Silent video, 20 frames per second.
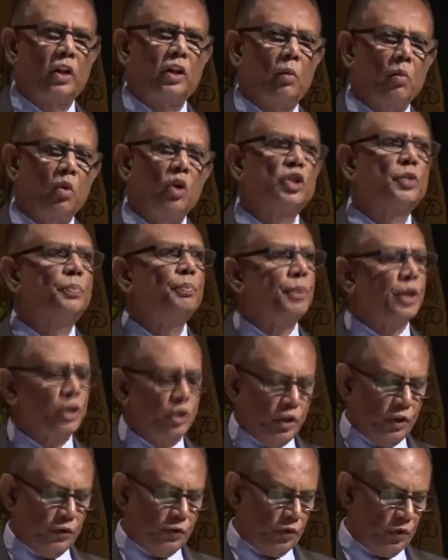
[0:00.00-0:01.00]
of the most
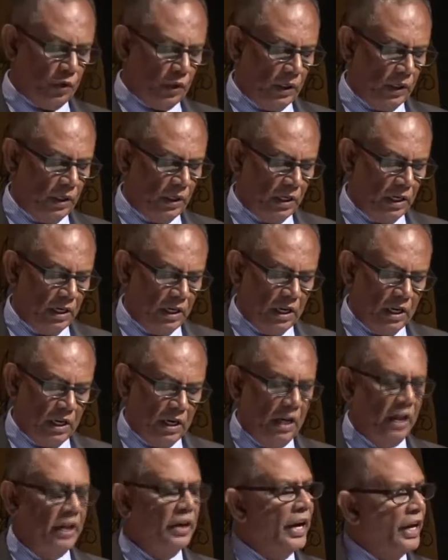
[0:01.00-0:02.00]
beautiful
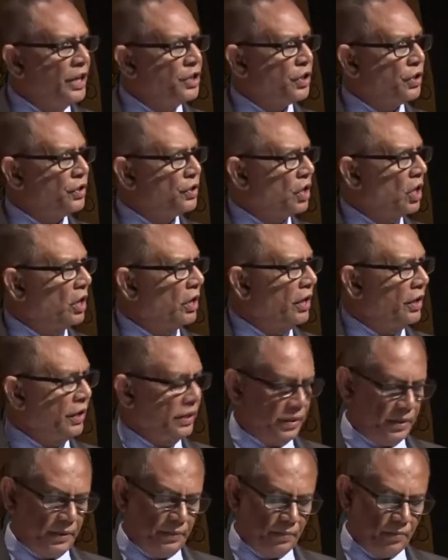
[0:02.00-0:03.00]
nations on
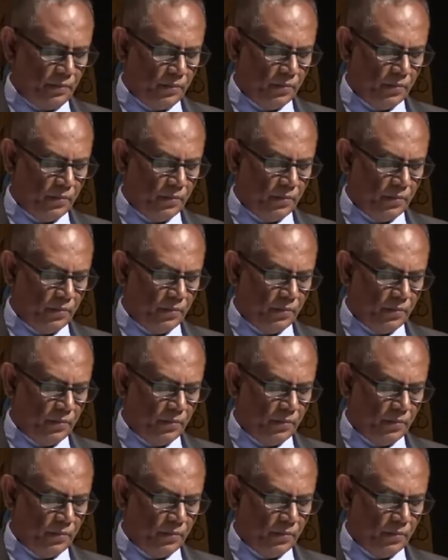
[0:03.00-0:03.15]
earth.